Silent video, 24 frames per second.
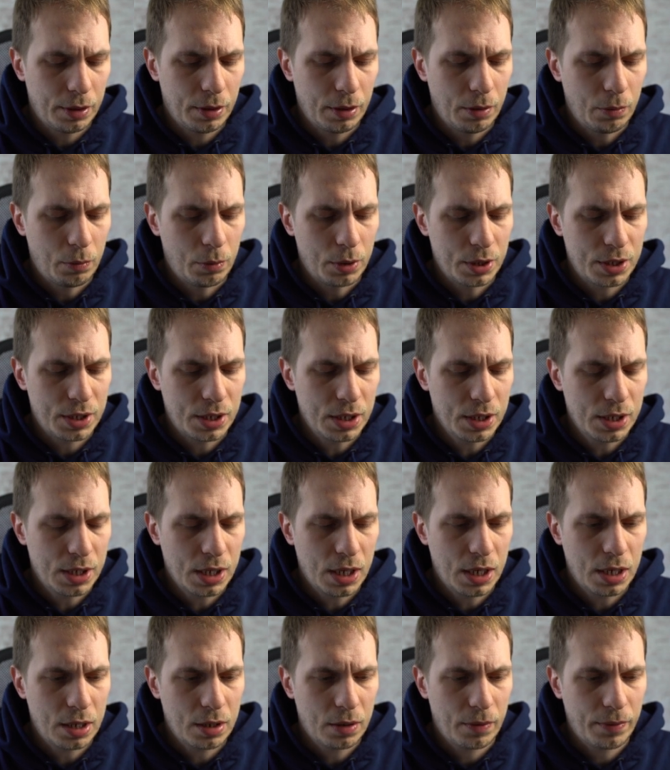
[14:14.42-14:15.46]
what's
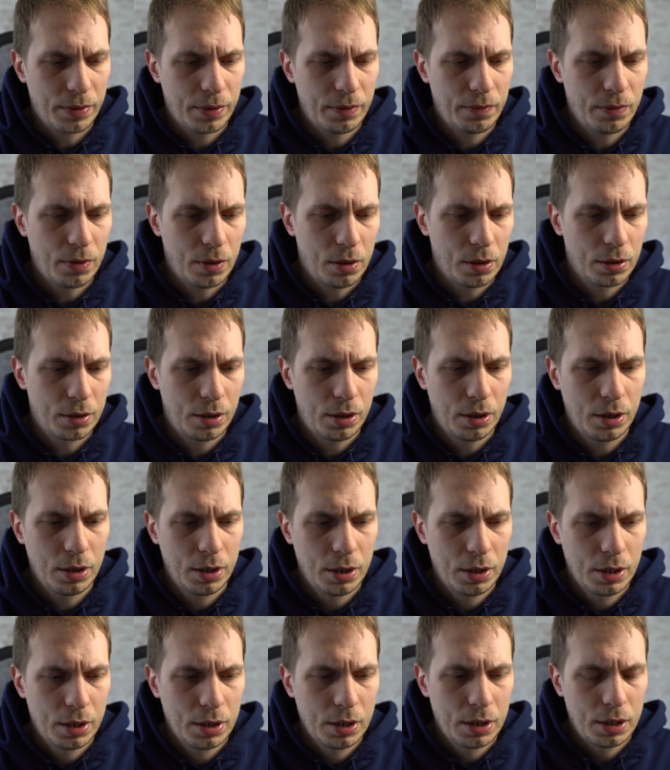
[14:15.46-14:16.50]
inside of the folder,
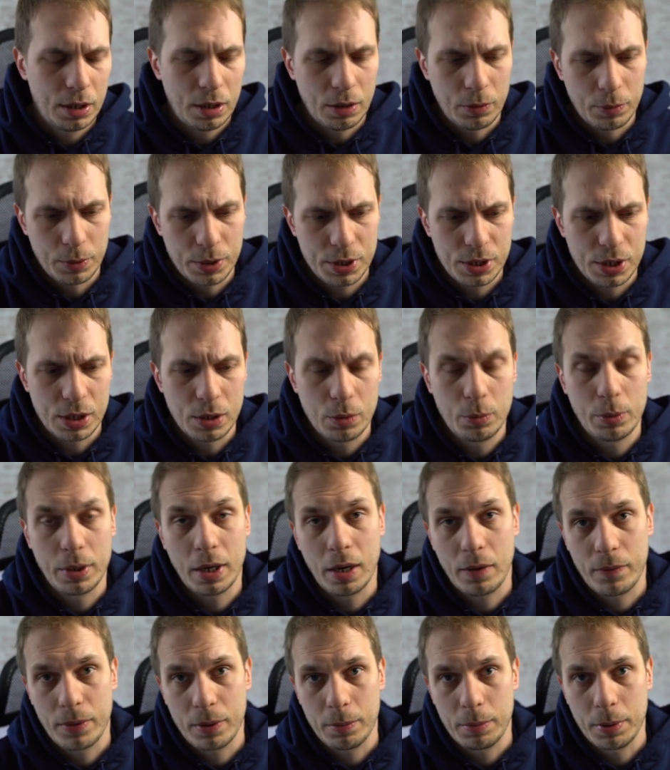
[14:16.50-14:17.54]
and we see we
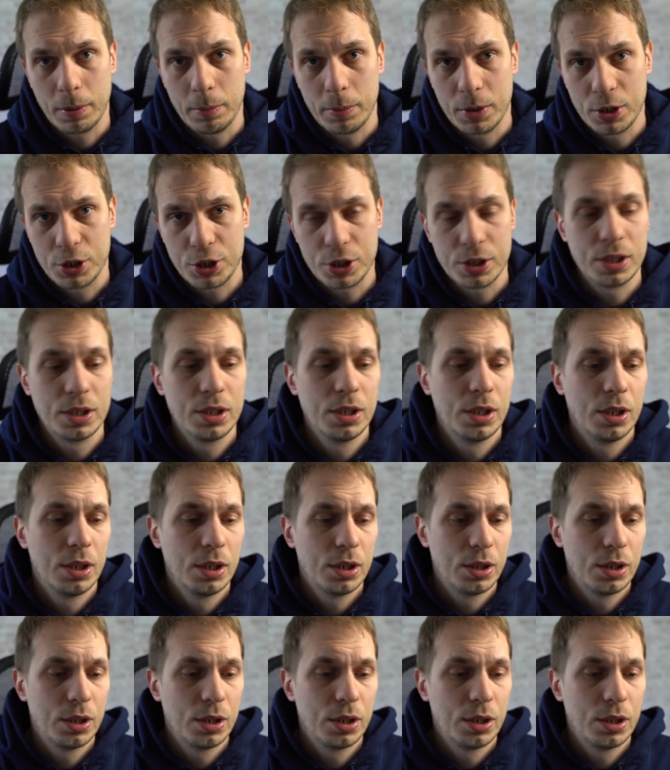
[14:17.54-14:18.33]
have the permission,